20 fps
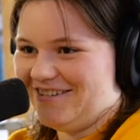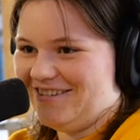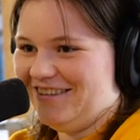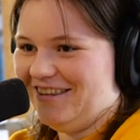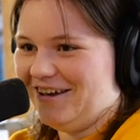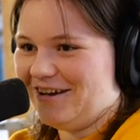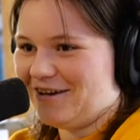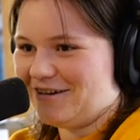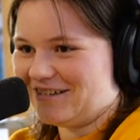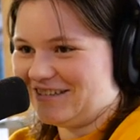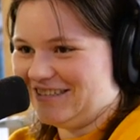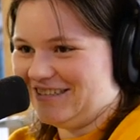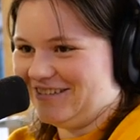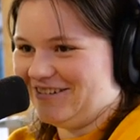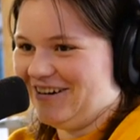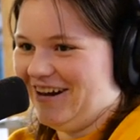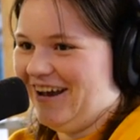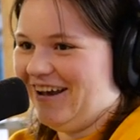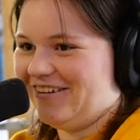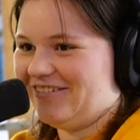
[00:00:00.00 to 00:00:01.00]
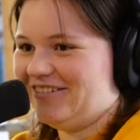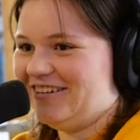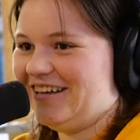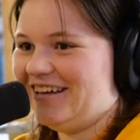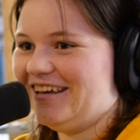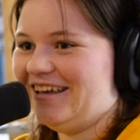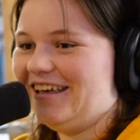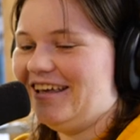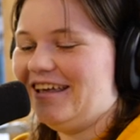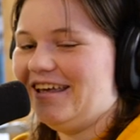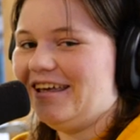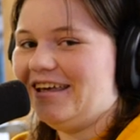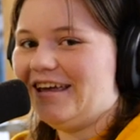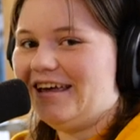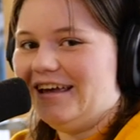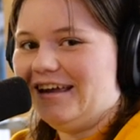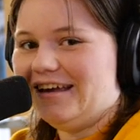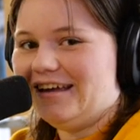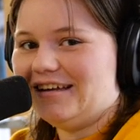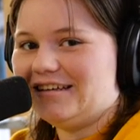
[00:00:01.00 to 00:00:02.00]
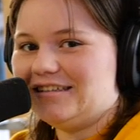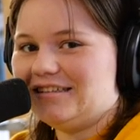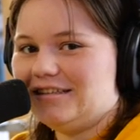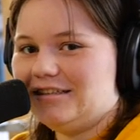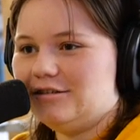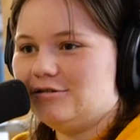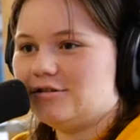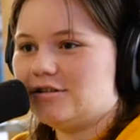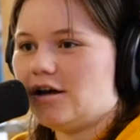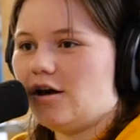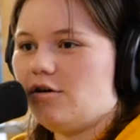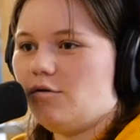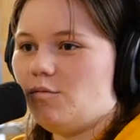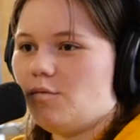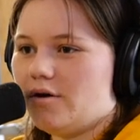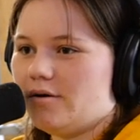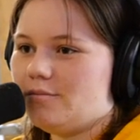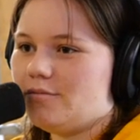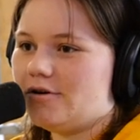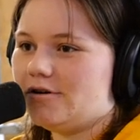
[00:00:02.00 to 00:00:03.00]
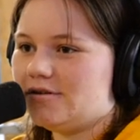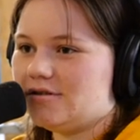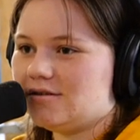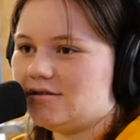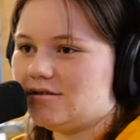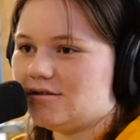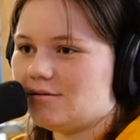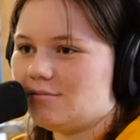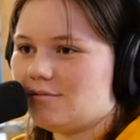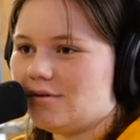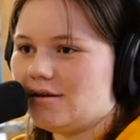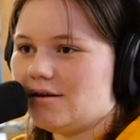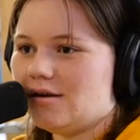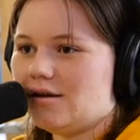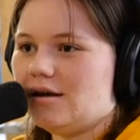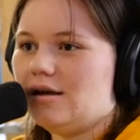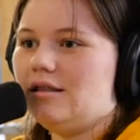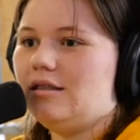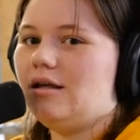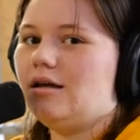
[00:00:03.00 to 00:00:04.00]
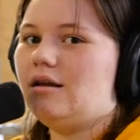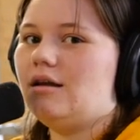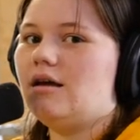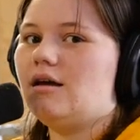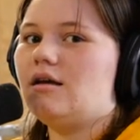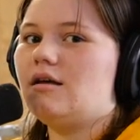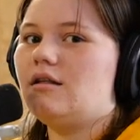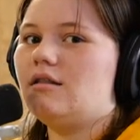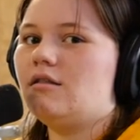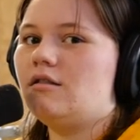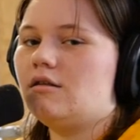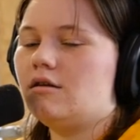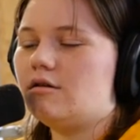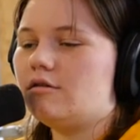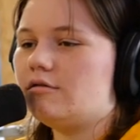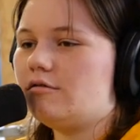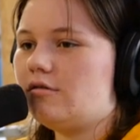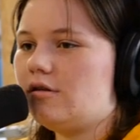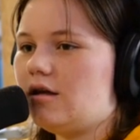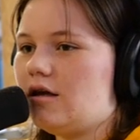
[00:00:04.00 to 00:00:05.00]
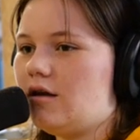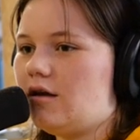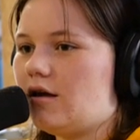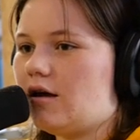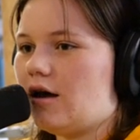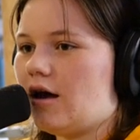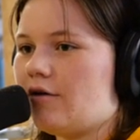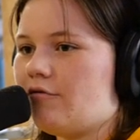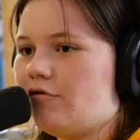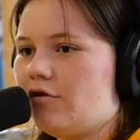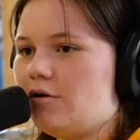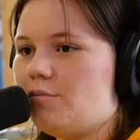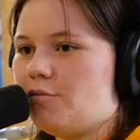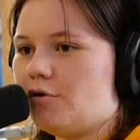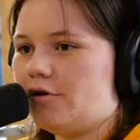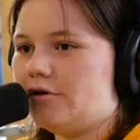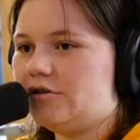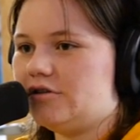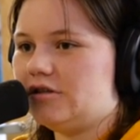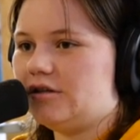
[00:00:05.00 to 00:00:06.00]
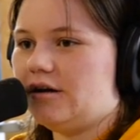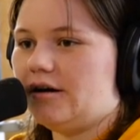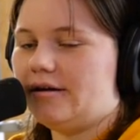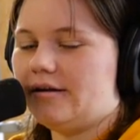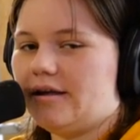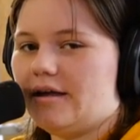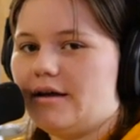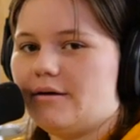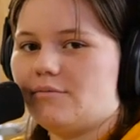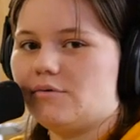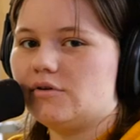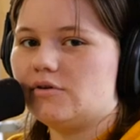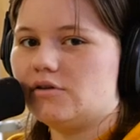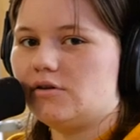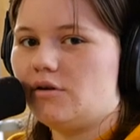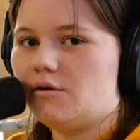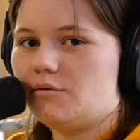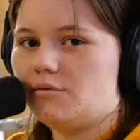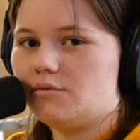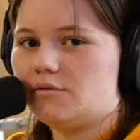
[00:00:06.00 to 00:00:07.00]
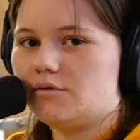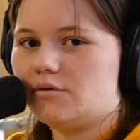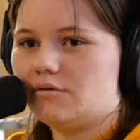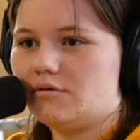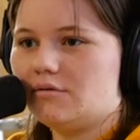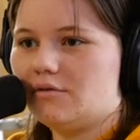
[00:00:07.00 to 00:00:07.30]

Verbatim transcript: that goes around and you tell one person something and then literally every person on campus knows